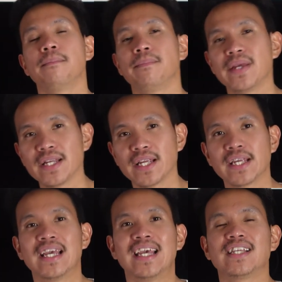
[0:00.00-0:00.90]

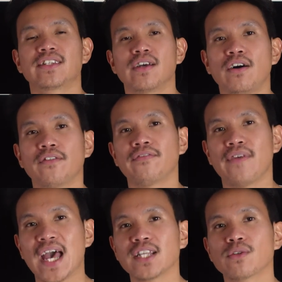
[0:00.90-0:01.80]
meaning it's on
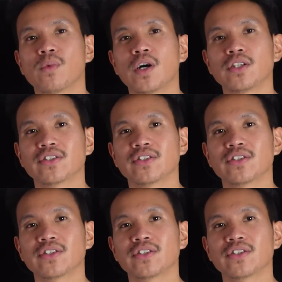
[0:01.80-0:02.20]
fast wash